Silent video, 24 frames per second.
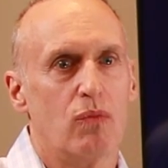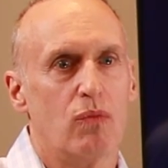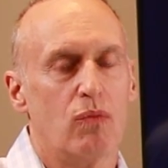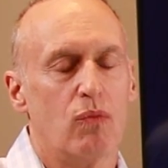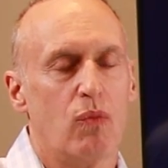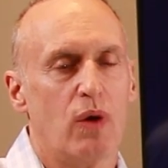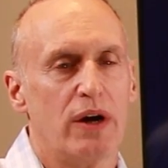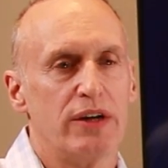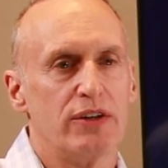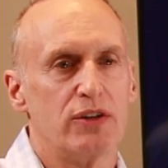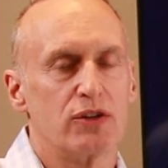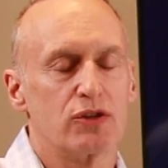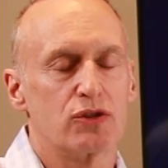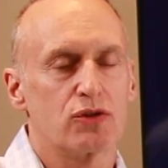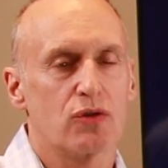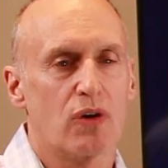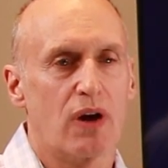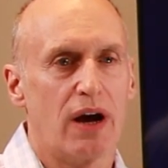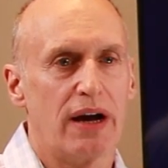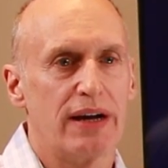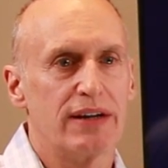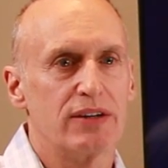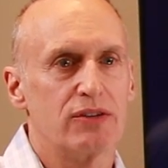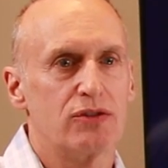When you're
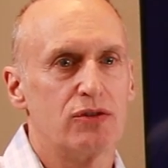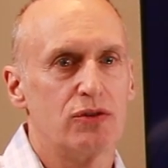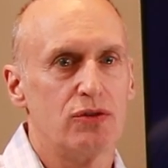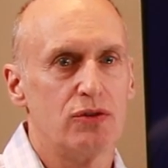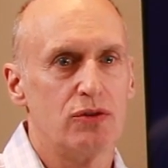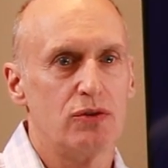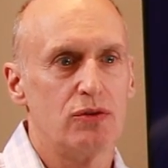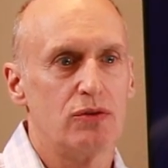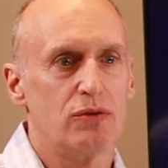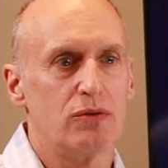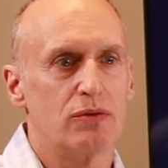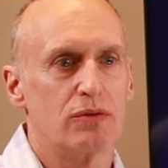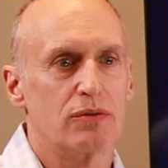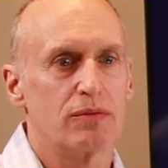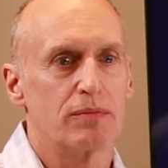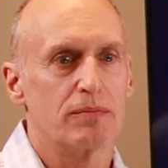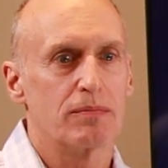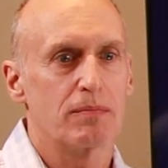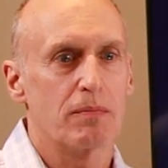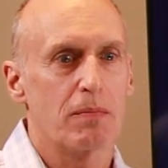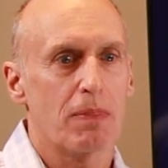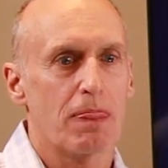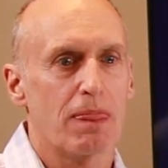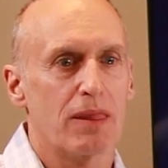trying to
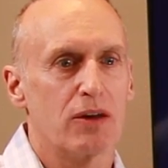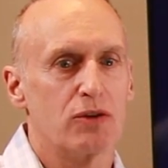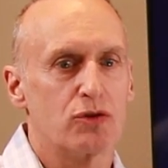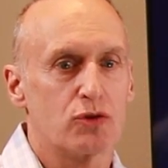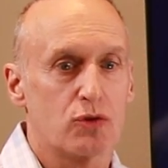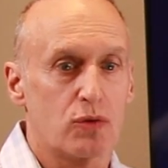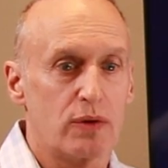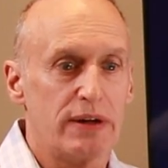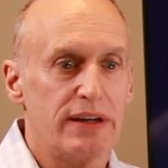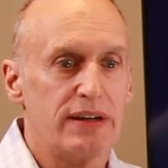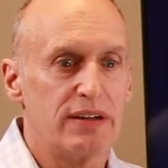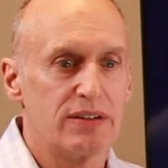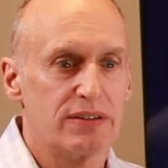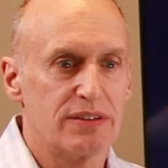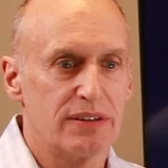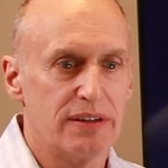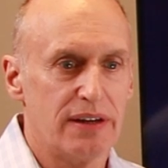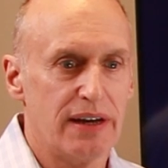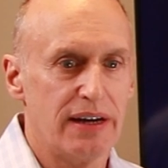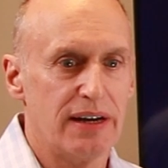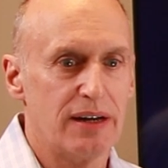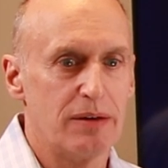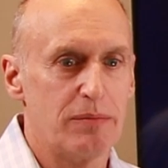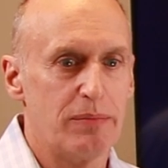treat a
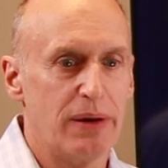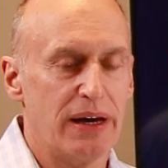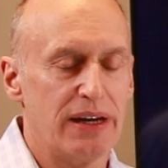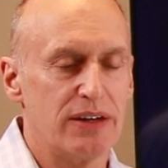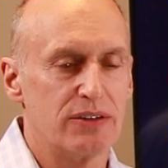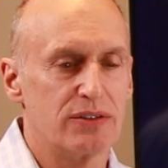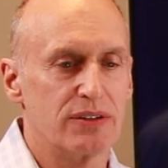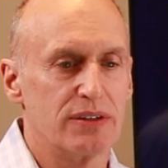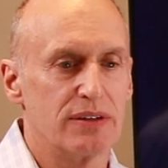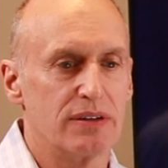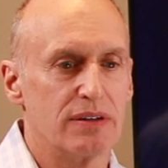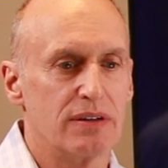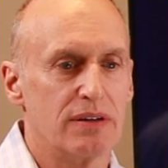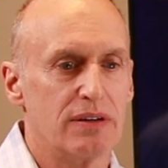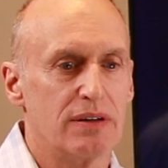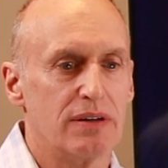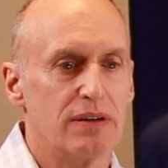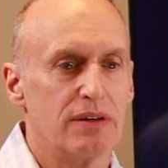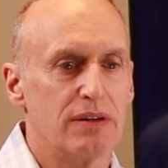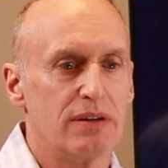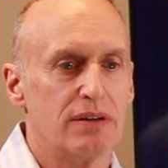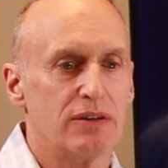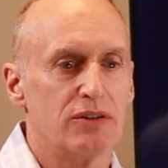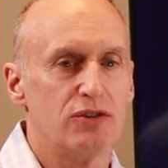sedated patient
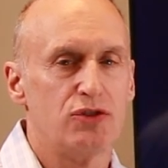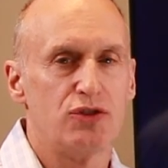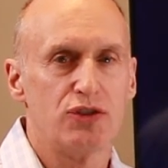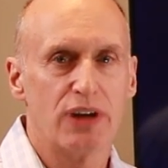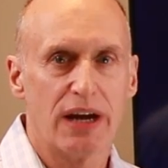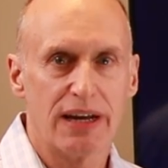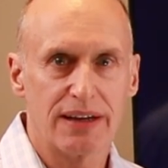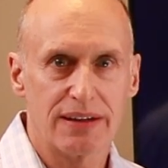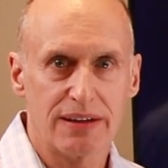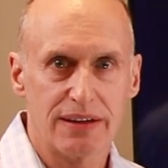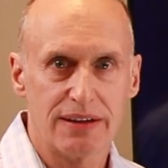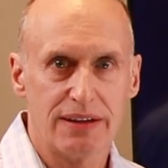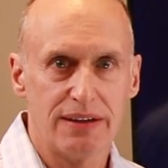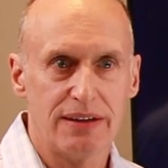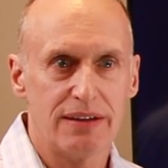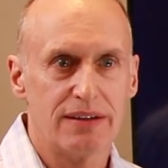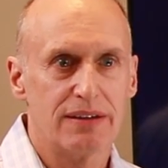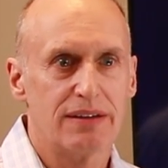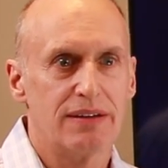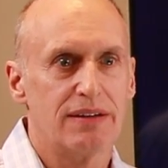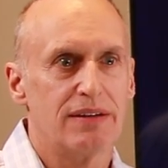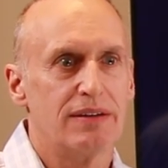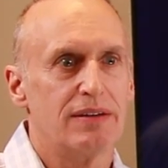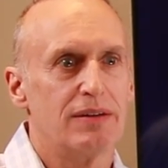gently,